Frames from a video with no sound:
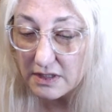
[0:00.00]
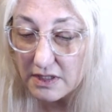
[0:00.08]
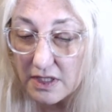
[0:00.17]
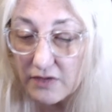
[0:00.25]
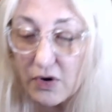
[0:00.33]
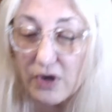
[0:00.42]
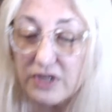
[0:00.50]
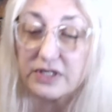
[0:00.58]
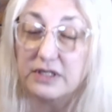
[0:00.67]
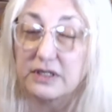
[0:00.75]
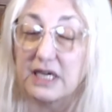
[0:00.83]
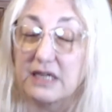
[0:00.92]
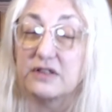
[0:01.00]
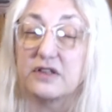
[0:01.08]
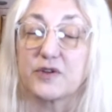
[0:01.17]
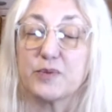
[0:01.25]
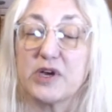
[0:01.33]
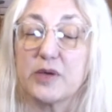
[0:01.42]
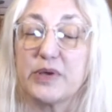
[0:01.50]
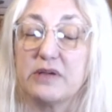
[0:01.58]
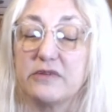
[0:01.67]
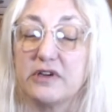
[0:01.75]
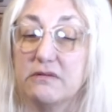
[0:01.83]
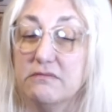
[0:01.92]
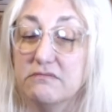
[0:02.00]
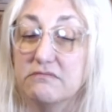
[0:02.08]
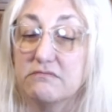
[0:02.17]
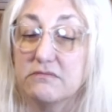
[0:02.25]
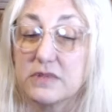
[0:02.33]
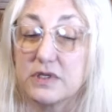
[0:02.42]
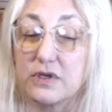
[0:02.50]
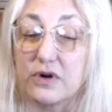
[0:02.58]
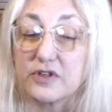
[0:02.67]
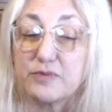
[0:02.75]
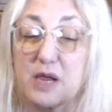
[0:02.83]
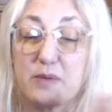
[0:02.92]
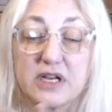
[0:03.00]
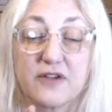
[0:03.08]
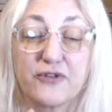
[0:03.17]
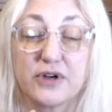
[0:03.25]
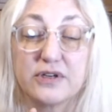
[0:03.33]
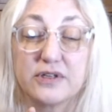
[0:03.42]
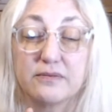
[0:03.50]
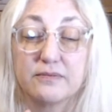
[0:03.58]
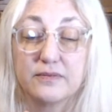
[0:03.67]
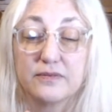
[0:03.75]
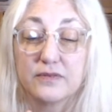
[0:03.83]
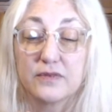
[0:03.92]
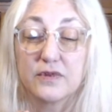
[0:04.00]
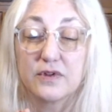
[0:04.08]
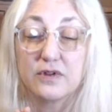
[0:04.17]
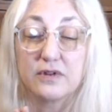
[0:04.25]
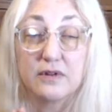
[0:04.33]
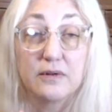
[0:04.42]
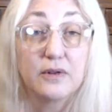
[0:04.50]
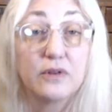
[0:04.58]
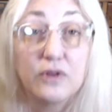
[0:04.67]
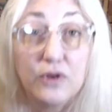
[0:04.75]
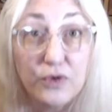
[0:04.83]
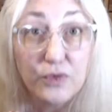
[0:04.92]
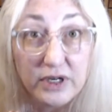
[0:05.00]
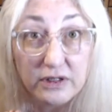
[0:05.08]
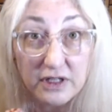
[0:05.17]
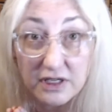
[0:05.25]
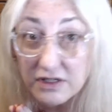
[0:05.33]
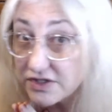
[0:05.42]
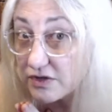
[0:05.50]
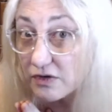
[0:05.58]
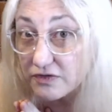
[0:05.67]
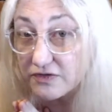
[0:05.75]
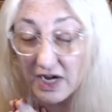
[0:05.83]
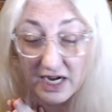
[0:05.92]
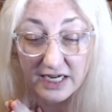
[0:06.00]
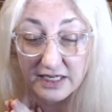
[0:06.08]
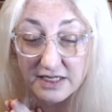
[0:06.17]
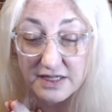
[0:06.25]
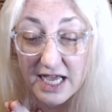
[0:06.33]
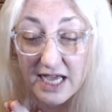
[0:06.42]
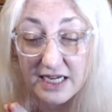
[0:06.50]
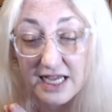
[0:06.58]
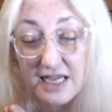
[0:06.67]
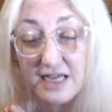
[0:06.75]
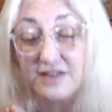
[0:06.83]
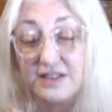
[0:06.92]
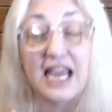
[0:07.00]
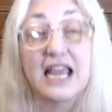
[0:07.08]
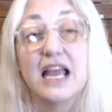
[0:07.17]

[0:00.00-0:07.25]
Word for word: Of course, that is just my opinion. Yours may be different you will also find that he is a